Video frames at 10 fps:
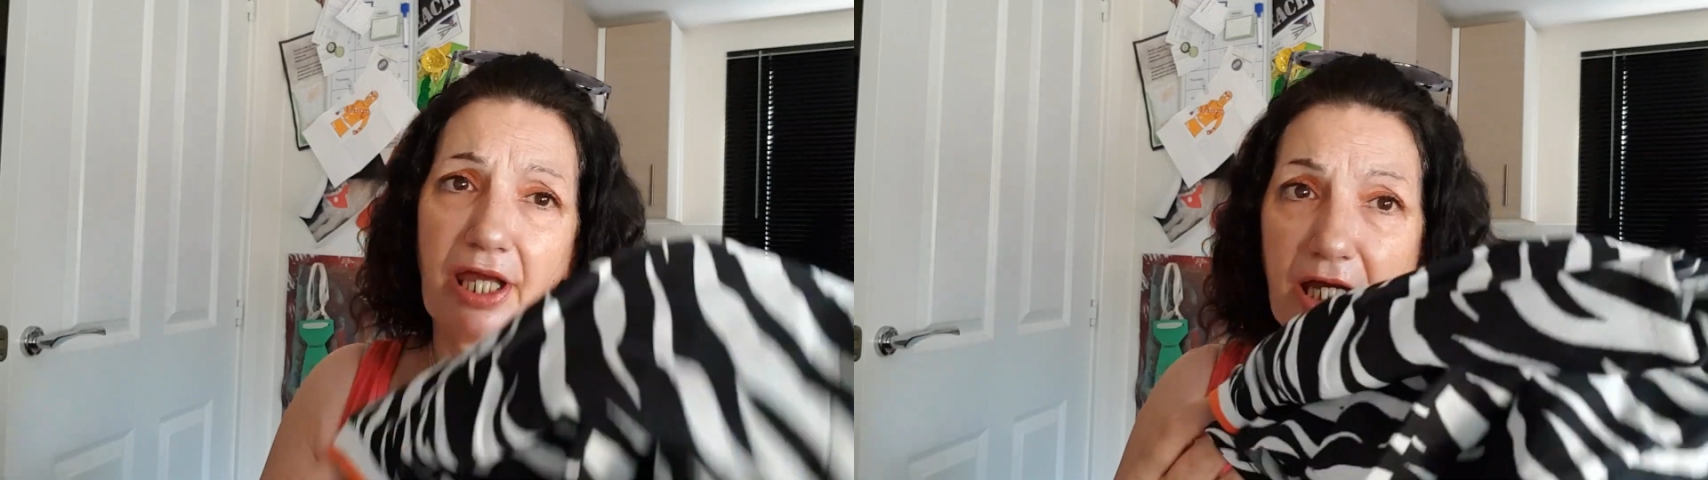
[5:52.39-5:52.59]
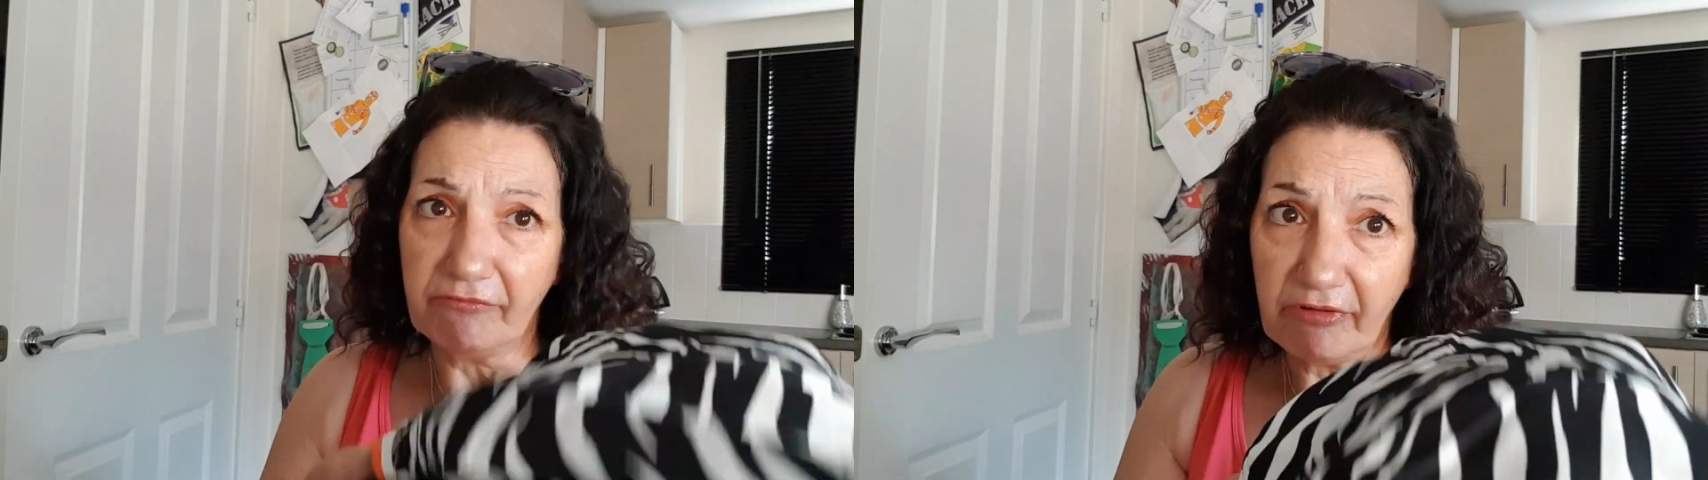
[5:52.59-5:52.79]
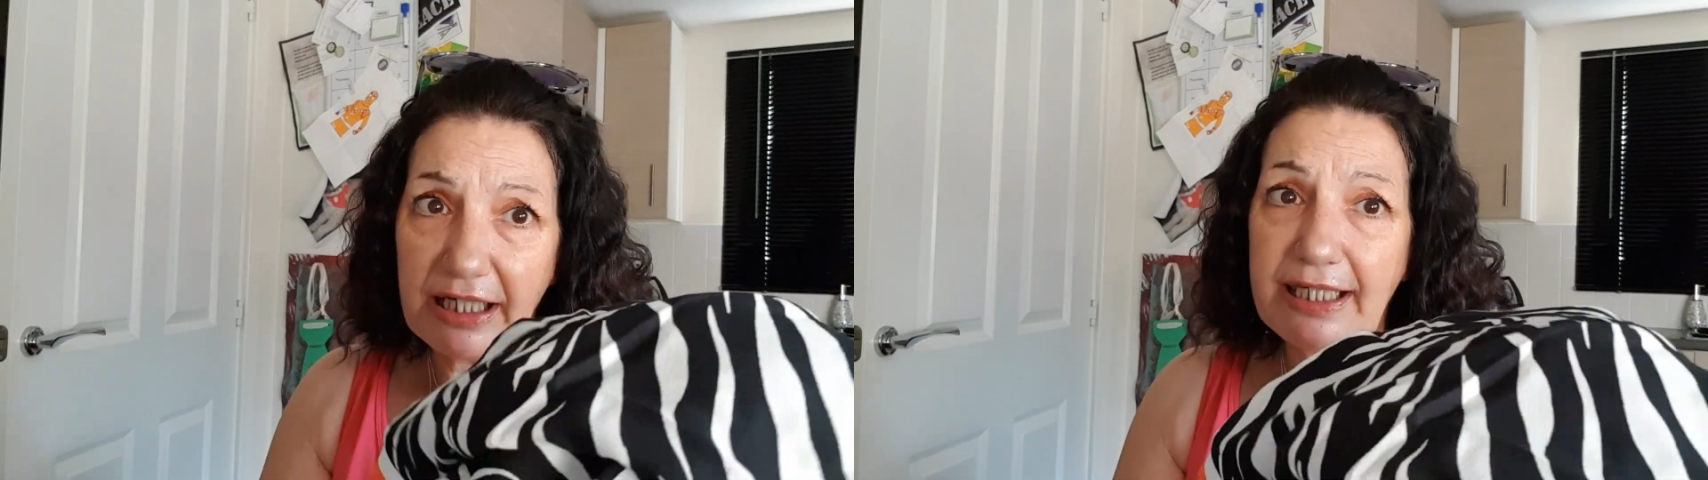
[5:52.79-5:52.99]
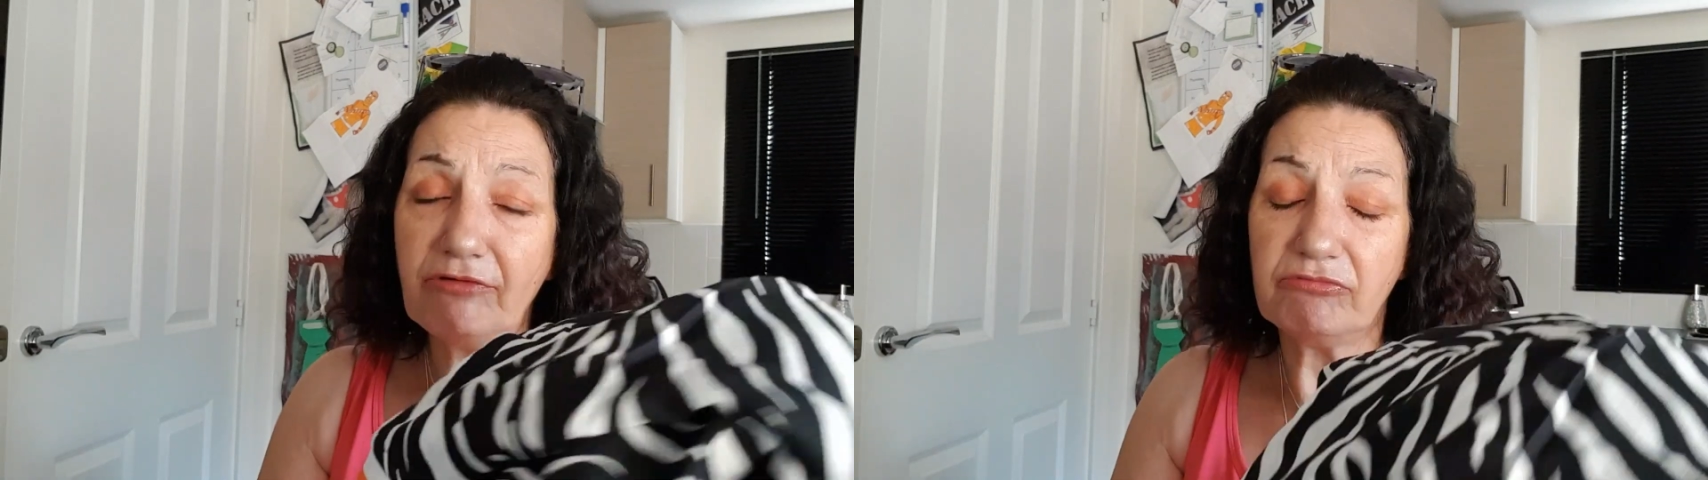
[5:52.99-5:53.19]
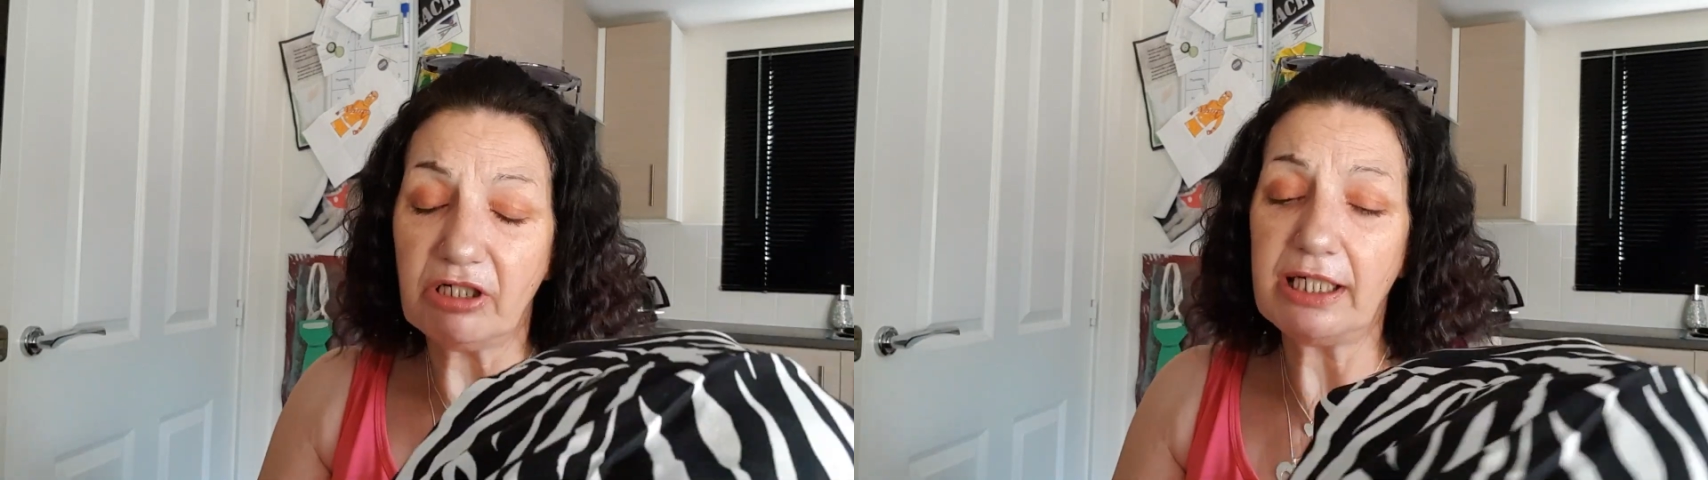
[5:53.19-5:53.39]
I really,
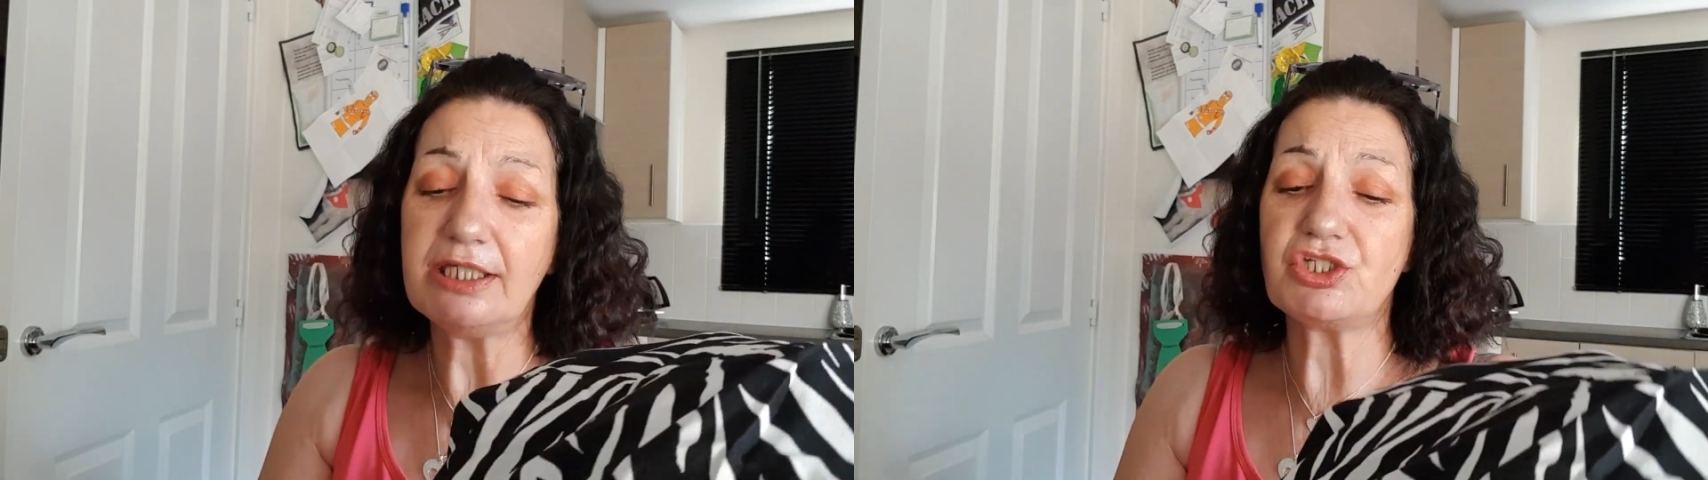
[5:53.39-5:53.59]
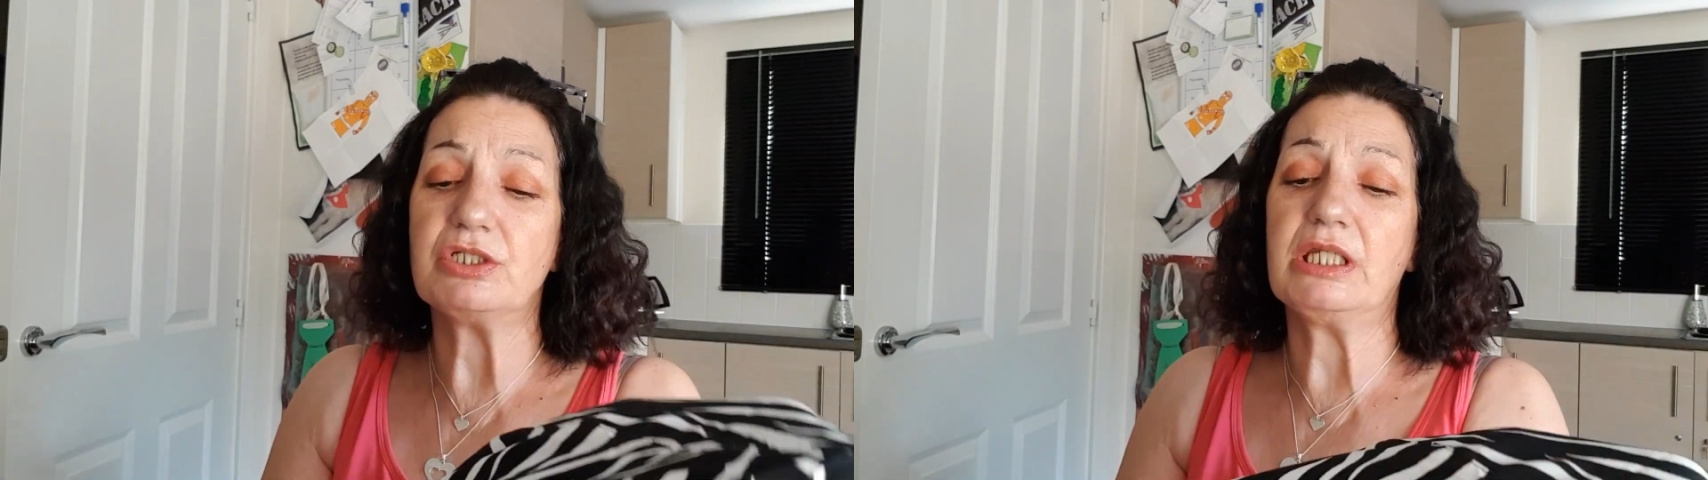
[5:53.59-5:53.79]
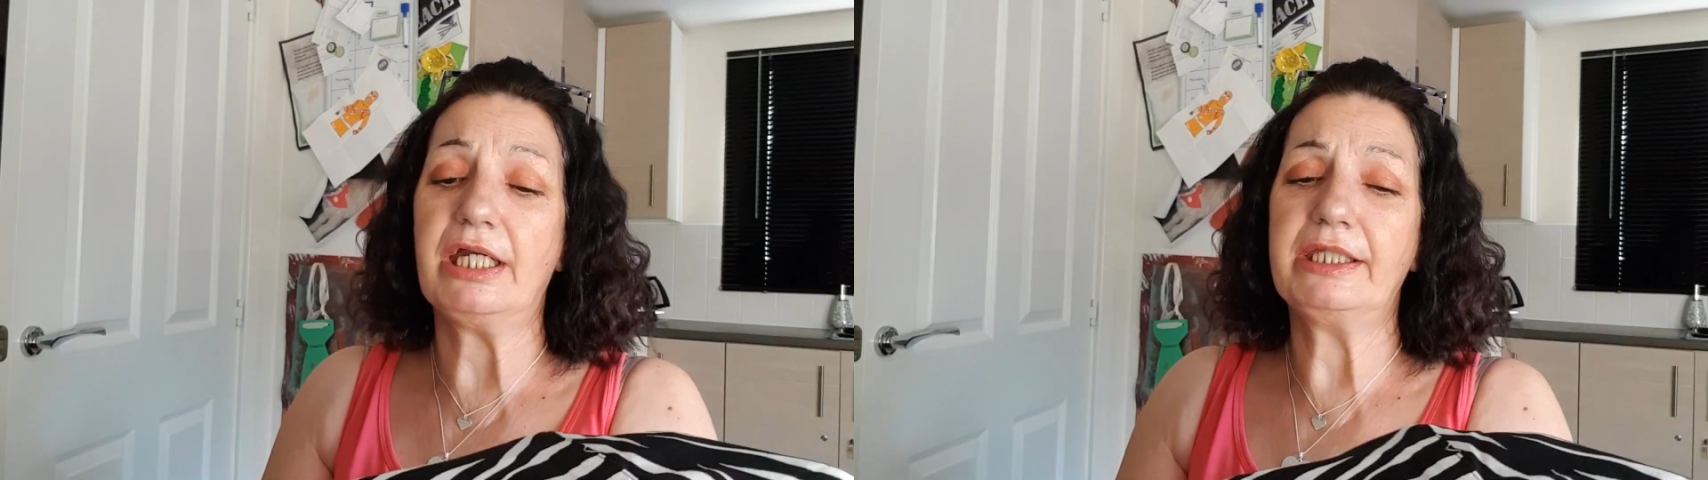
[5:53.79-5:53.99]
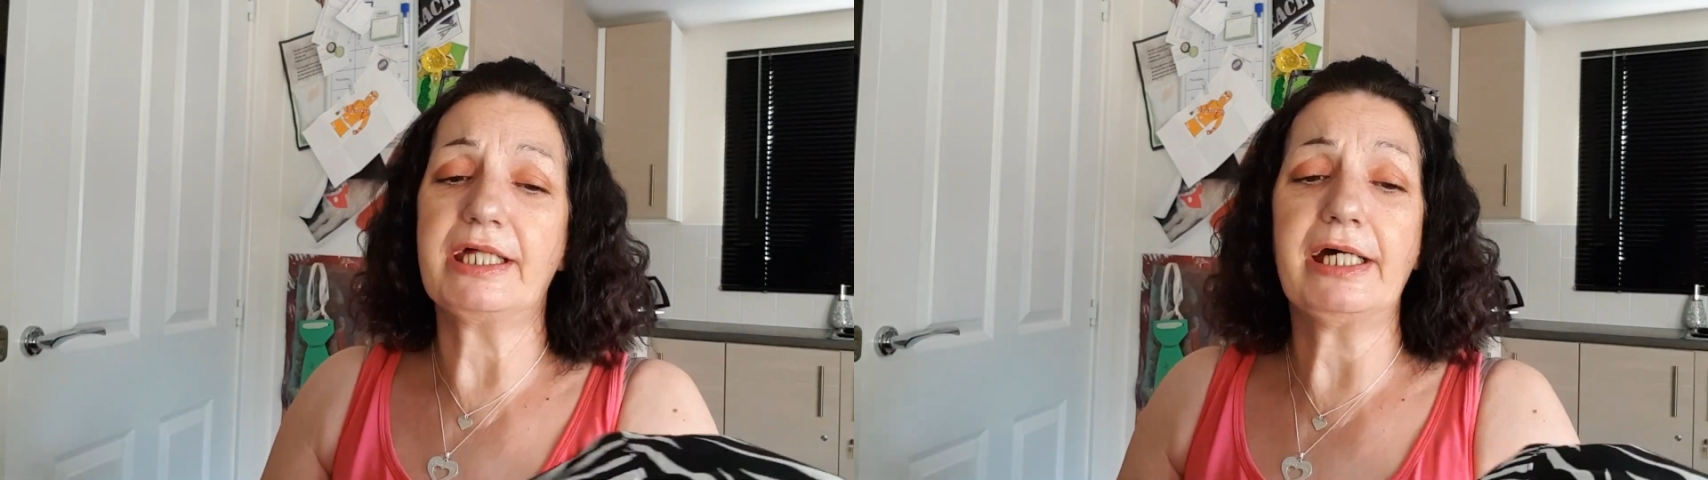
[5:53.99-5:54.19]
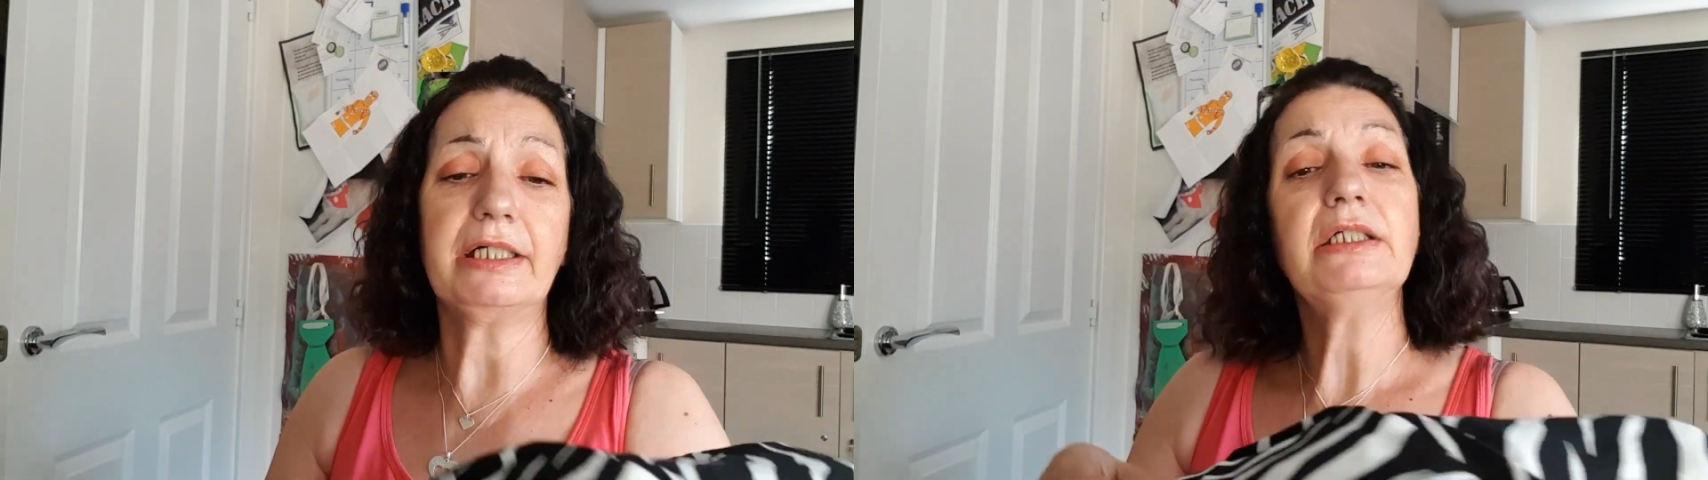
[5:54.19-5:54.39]
really do like
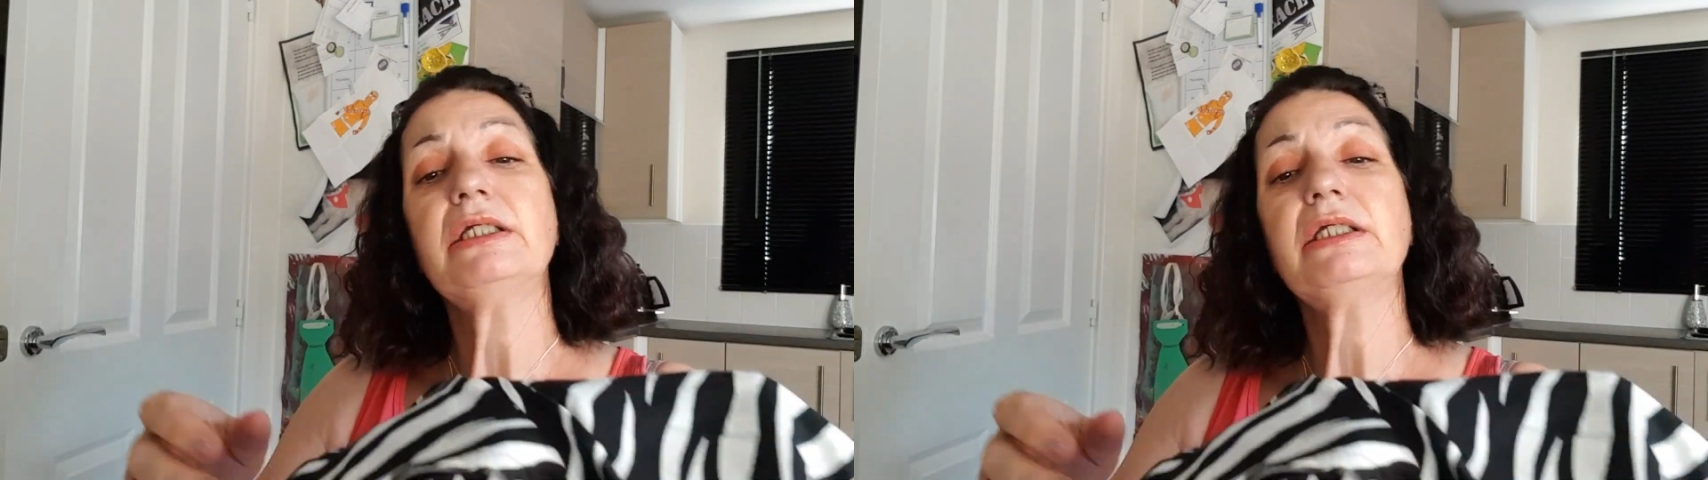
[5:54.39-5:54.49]
that.